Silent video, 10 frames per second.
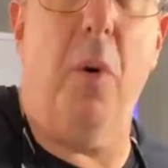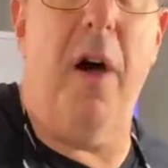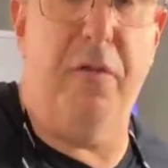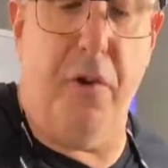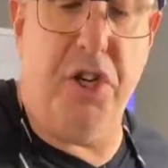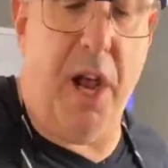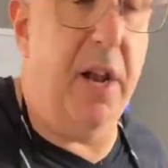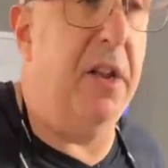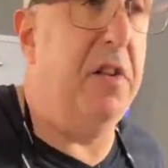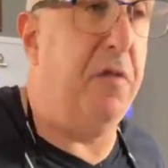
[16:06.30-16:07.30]
out for
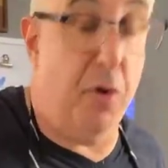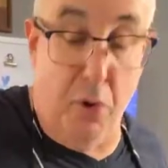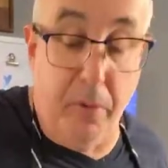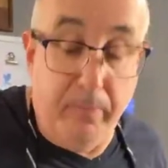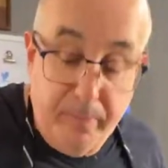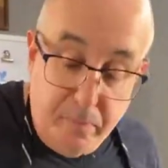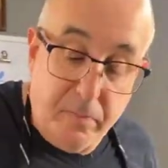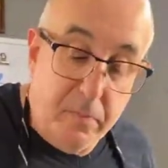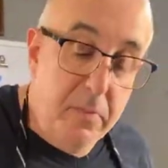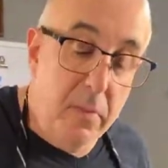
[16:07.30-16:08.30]
Chinese food,
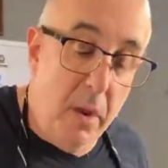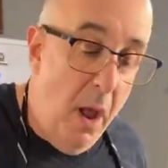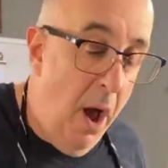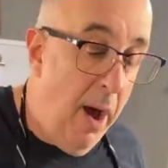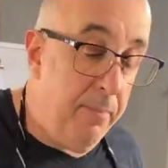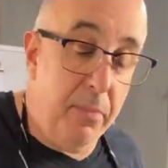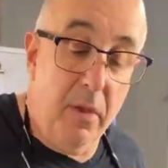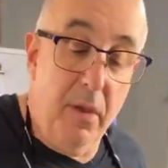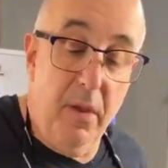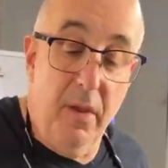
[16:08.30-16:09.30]

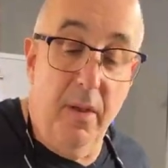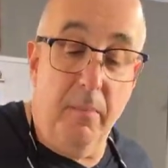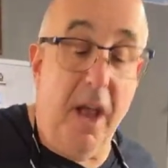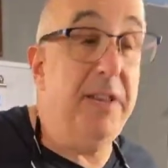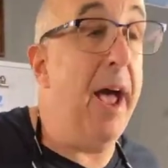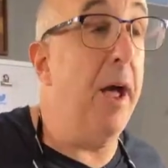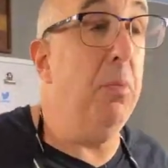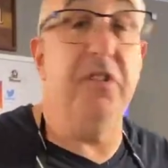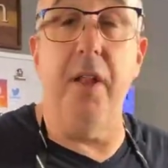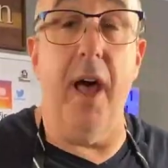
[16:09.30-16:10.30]
my dad
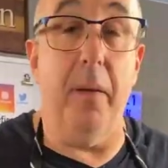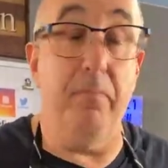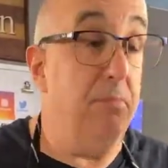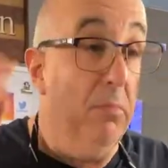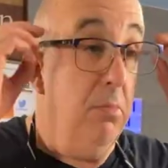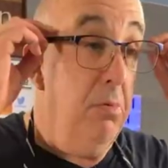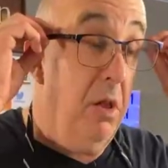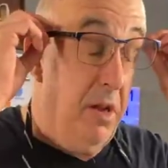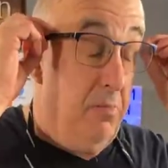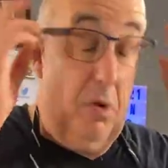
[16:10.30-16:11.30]
was not
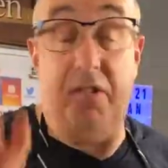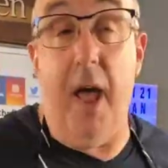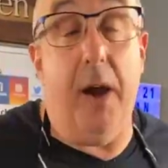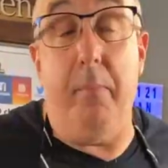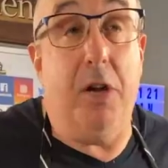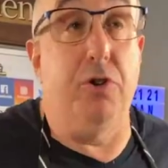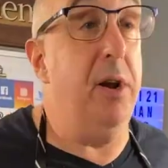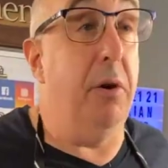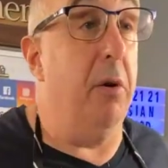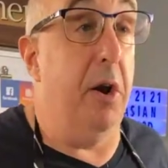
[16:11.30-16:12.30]
a big
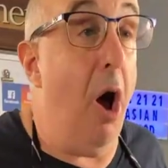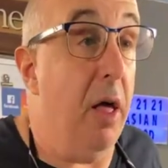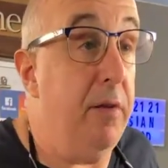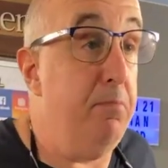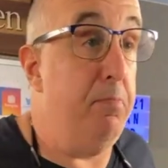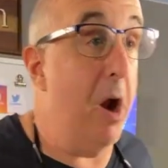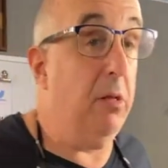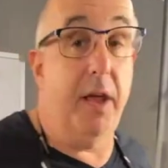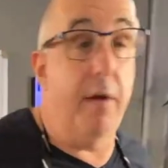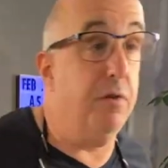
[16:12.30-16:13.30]
drinker at all. He
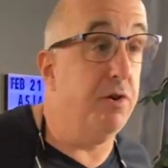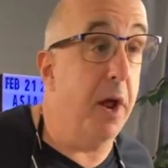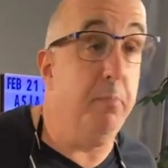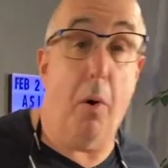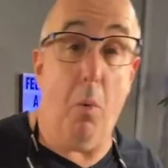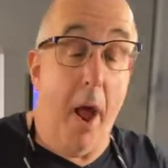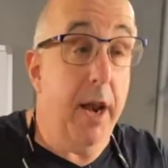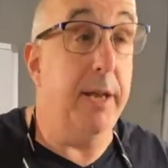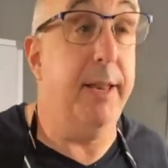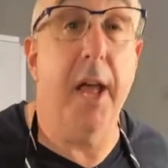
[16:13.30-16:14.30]
barely ever drank. But when
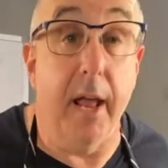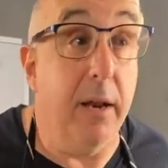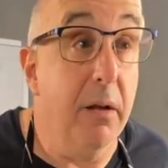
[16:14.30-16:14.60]
he did,